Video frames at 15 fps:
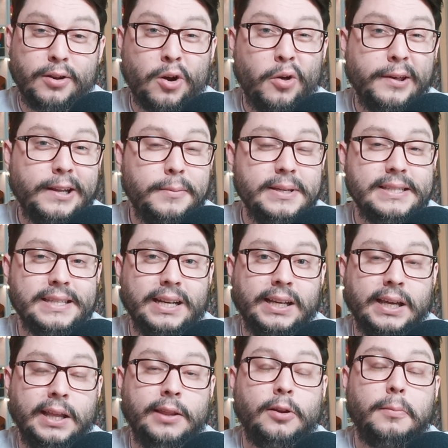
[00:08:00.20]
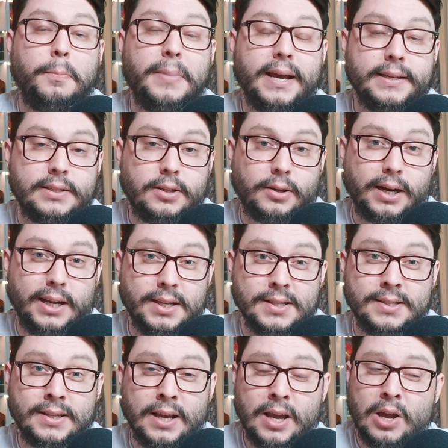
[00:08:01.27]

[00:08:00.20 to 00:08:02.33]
they're only going to be sending in their best grades.